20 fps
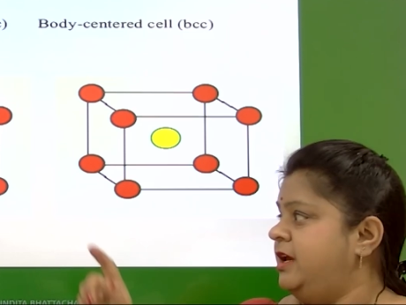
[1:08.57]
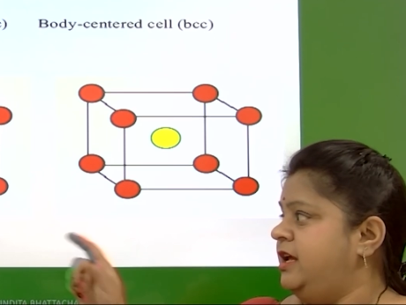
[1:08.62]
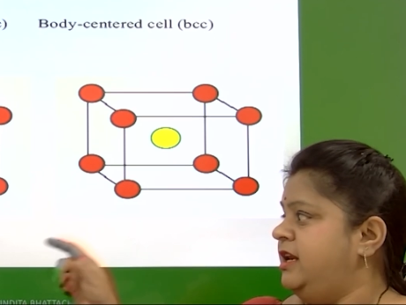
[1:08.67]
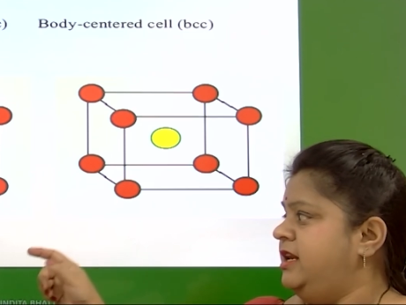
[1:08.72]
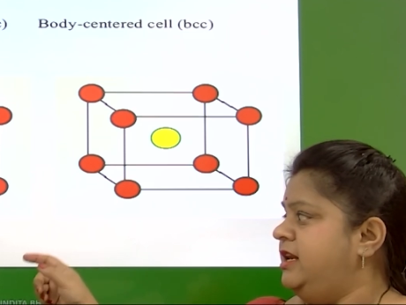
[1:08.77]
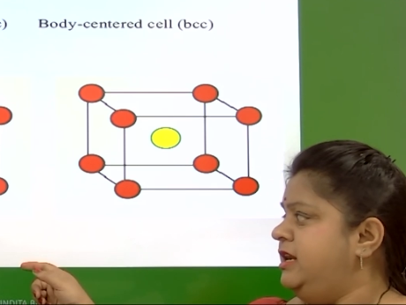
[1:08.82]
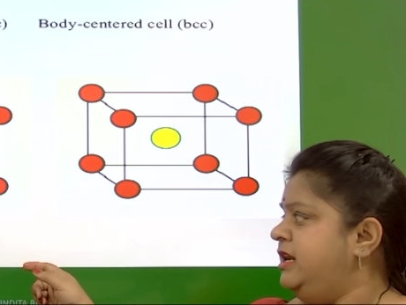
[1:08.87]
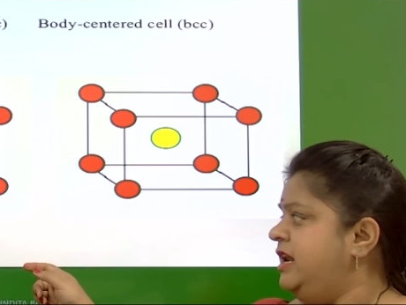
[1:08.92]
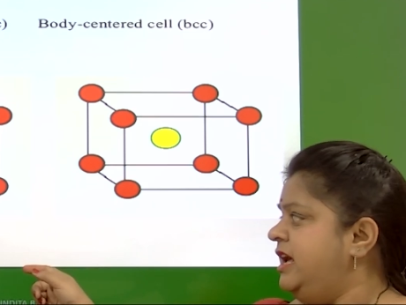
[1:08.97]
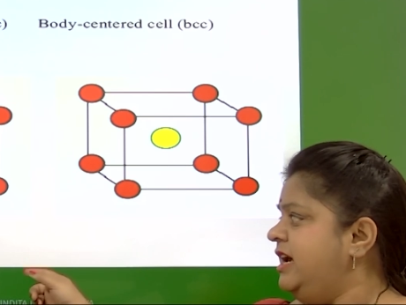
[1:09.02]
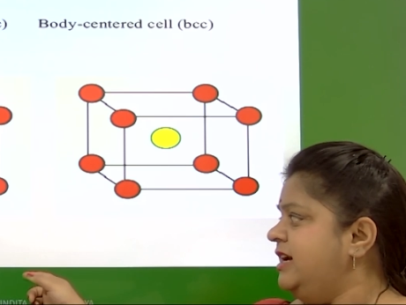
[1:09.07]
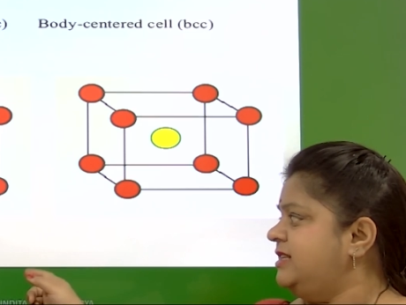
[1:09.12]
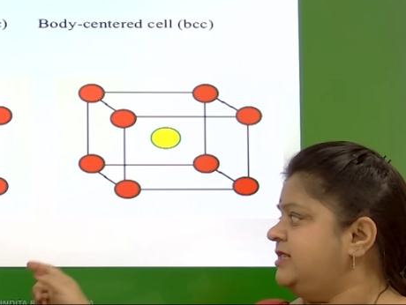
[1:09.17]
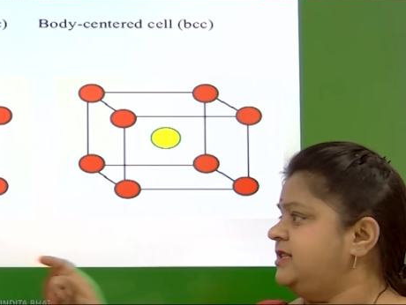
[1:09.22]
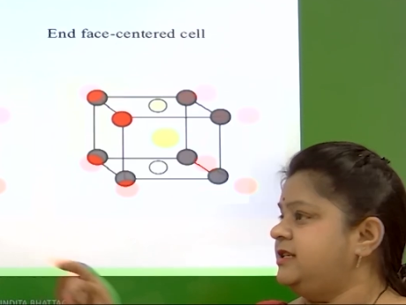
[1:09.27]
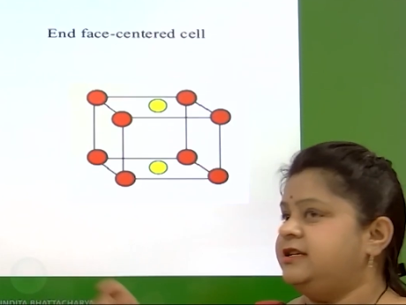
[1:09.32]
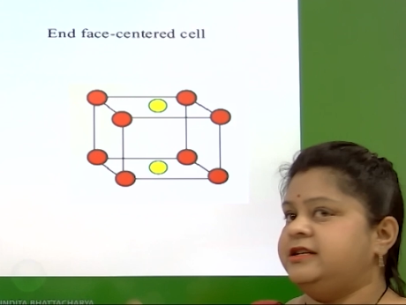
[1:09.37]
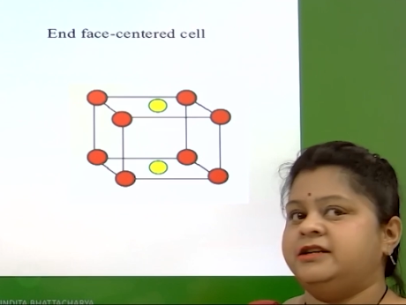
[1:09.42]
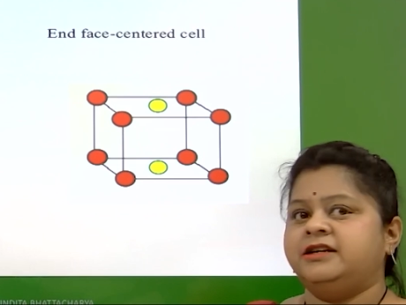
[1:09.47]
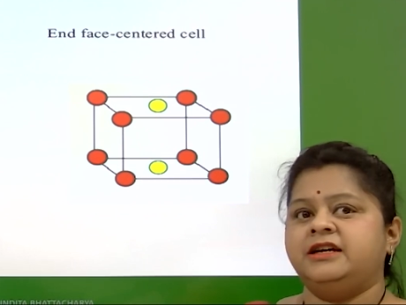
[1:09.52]

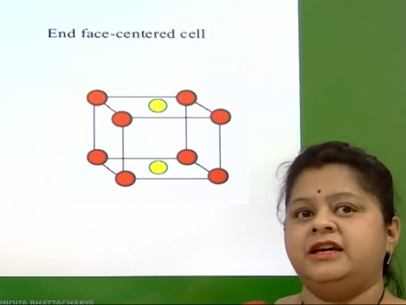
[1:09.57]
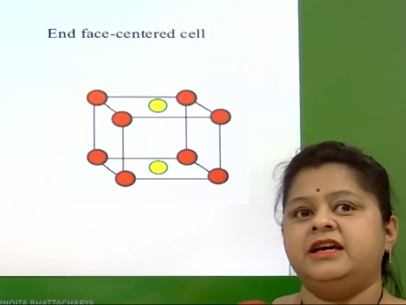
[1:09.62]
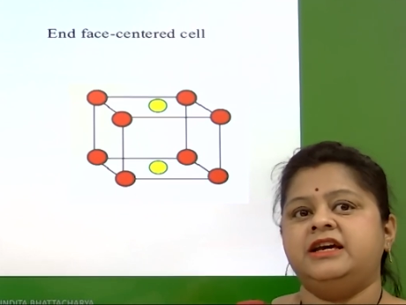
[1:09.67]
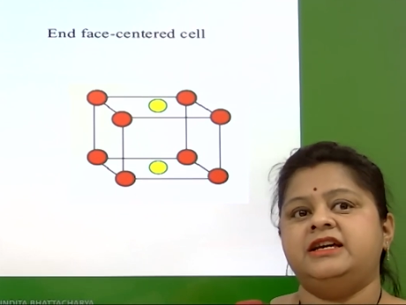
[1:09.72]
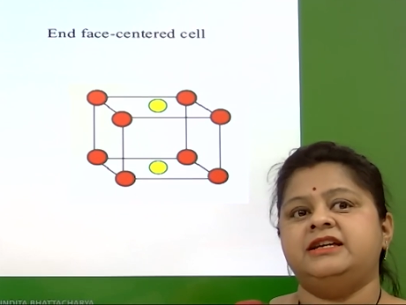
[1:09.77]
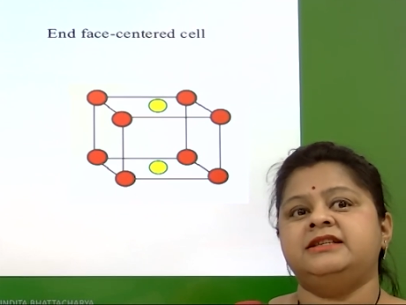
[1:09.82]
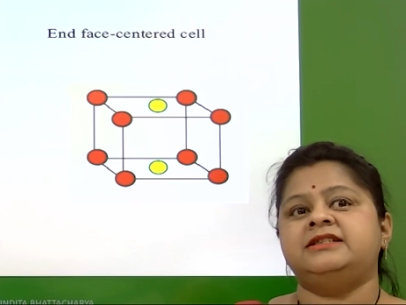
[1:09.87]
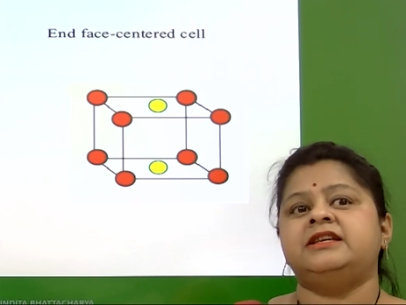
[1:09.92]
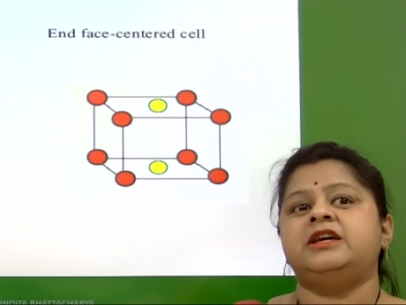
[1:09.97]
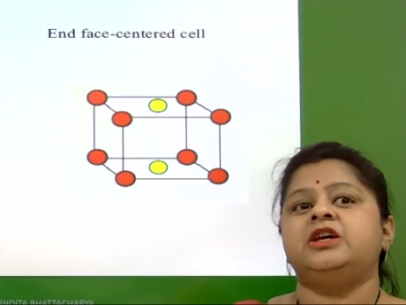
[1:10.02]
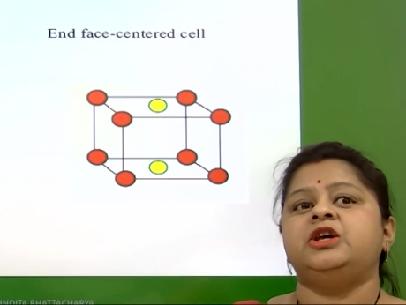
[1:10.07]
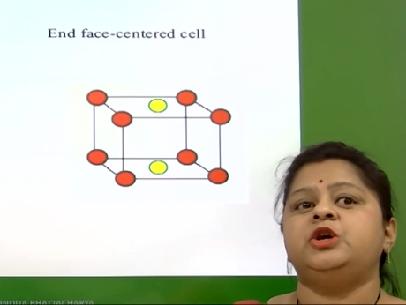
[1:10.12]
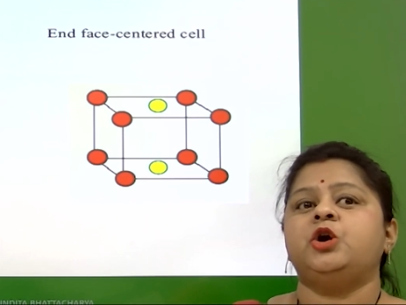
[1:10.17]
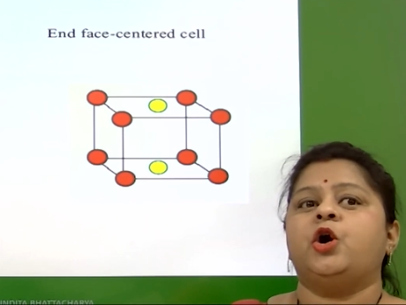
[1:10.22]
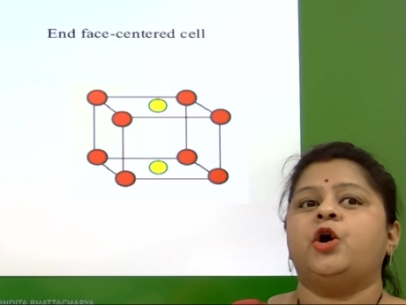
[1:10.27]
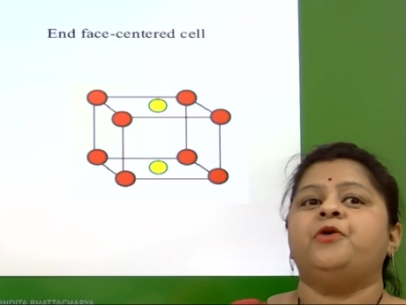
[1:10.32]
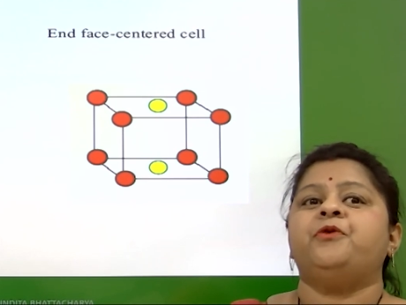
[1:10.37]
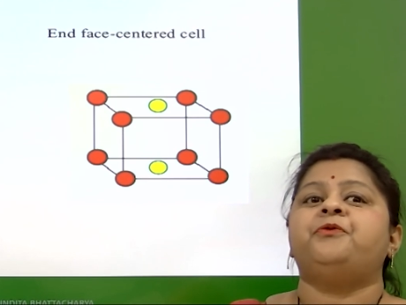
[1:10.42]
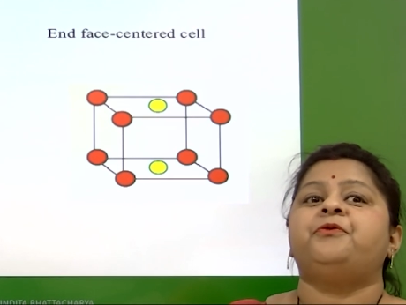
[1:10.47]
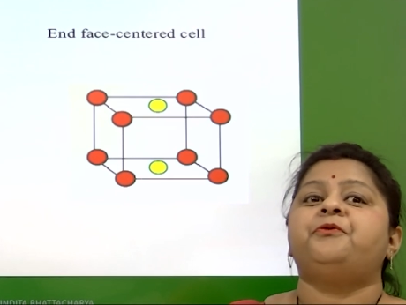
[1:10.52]
Next is
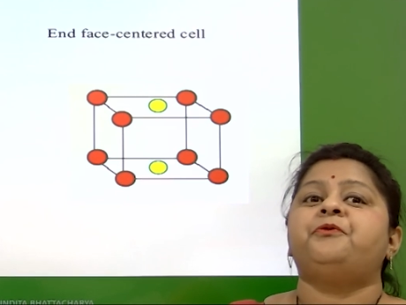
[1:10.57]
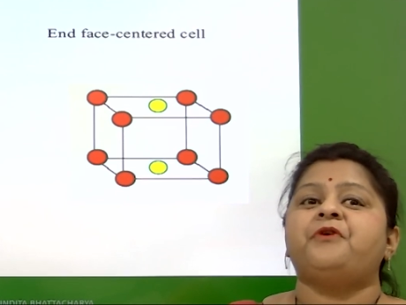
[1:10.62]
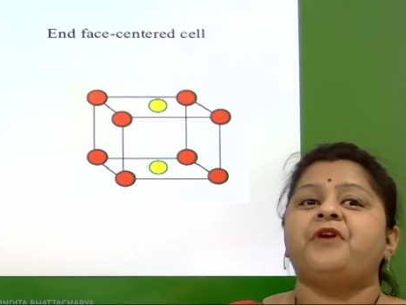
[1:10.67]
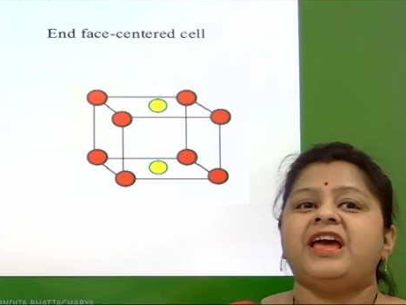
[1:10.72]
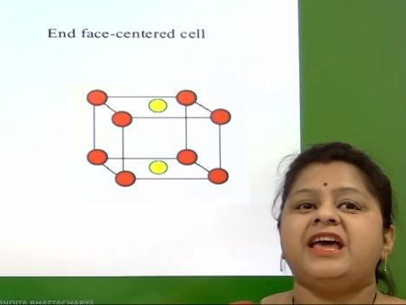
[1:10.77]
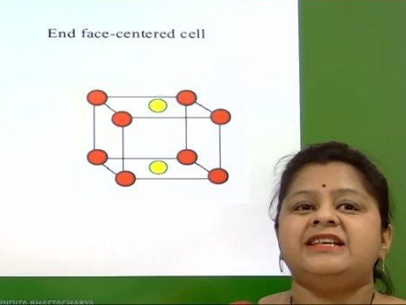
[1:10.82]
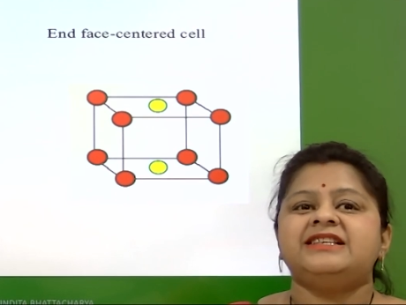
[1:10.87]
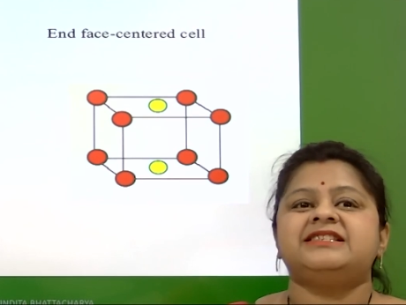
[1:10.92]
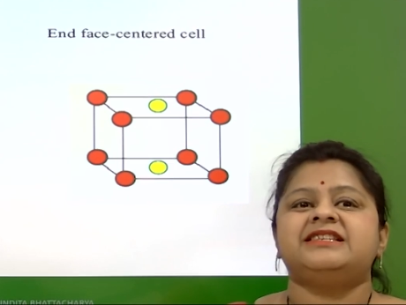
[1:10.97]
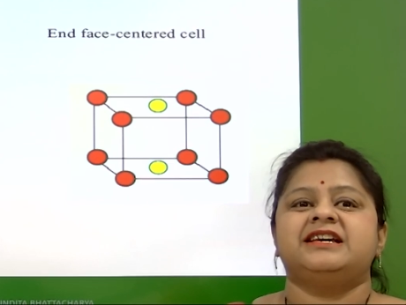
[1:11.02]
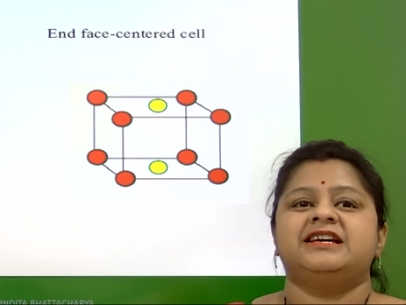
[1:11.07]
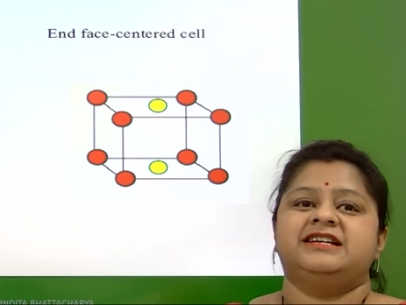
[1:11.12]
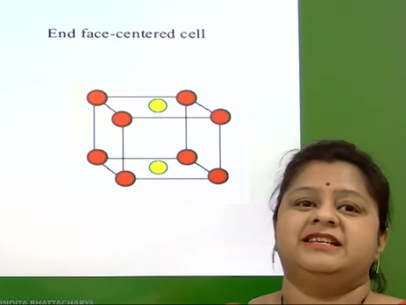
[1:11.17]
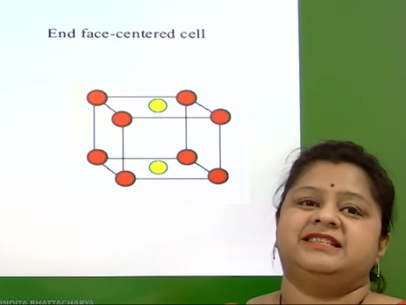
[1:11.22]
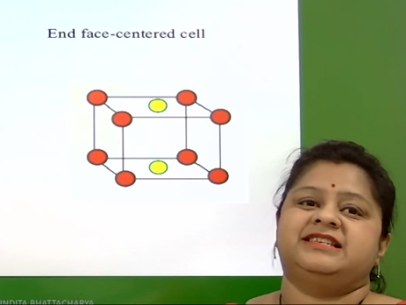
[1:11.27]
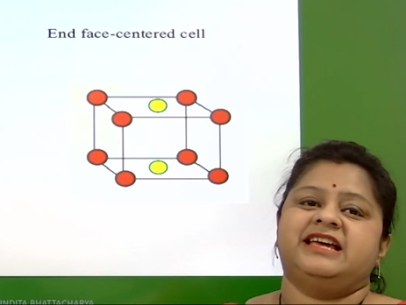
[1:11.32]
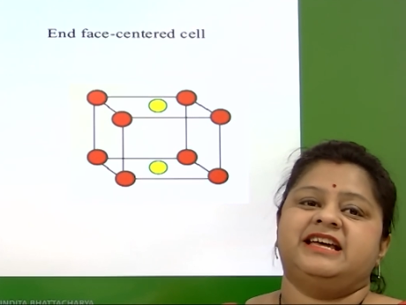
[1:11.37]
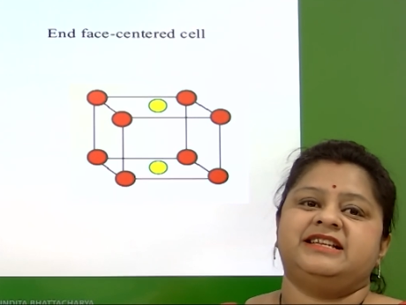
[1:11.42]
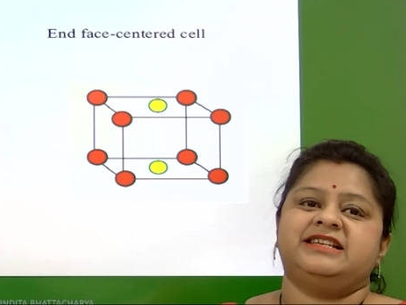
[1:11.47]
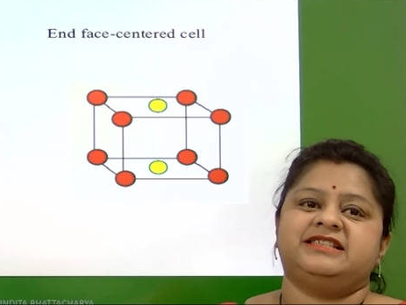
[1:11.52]
your face
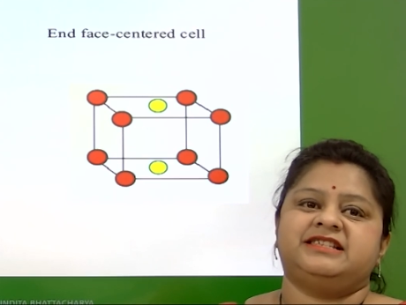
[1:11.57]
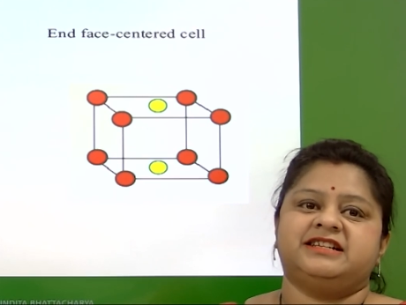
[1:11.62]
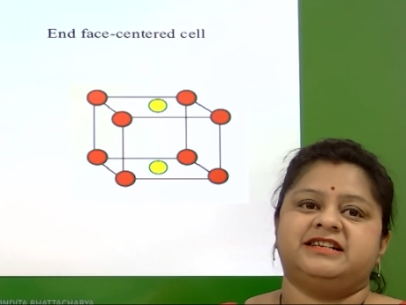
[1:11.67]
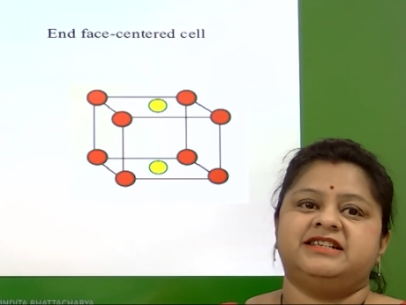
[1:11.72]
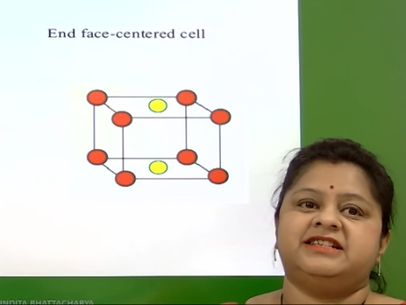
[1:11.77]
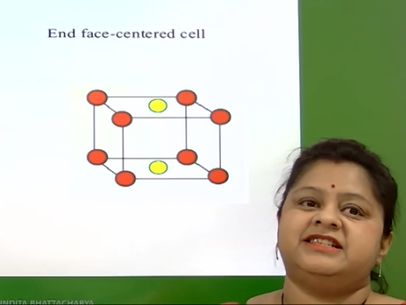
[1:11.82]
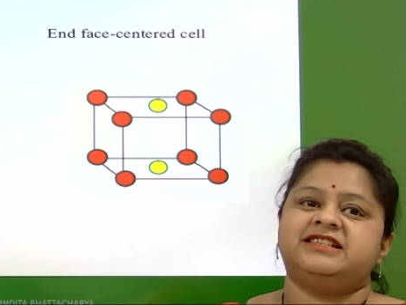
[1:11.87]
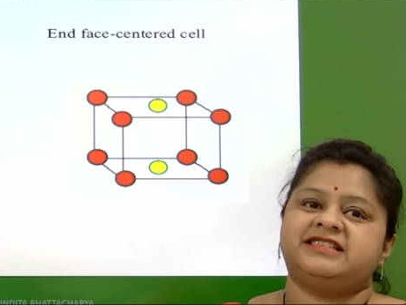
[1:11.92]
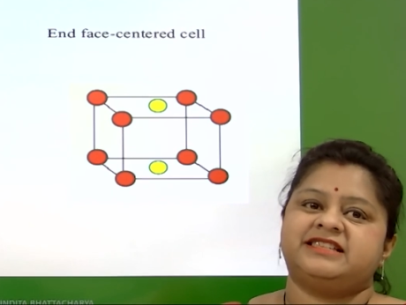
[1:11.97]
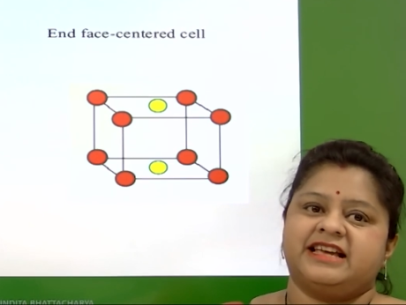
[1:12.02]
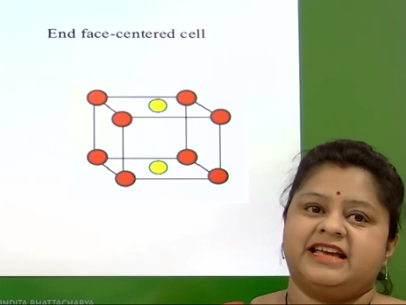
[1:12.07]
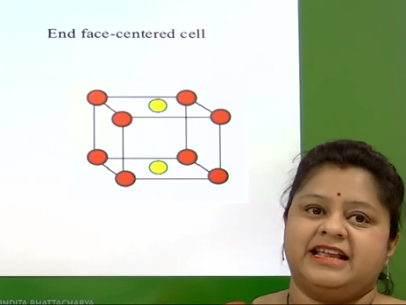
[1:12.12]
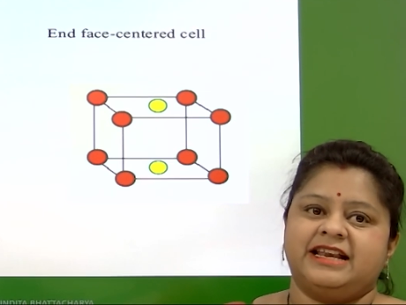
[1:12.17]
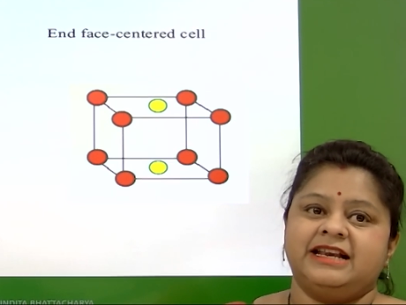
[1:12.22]
centered cell,